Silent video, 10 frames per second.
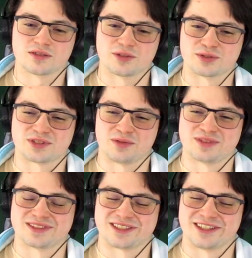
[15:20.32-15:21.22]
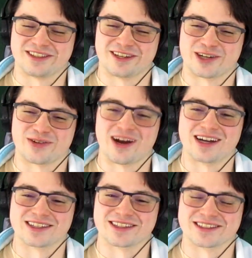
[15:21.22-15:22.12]
There's someone sitting there
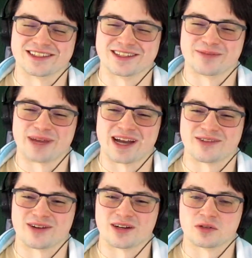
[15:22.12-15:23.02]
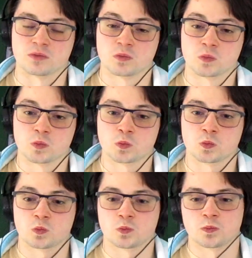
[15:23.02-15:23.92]
crying in the background.
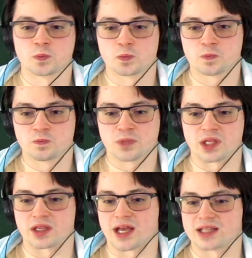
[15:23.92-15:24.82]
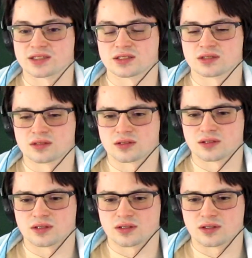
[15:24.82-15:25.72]
And that's
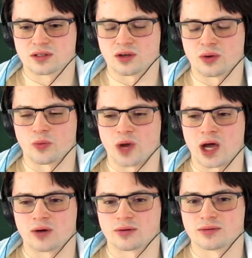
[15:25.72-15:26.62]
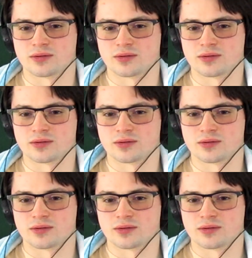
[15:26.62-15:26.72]
Wow.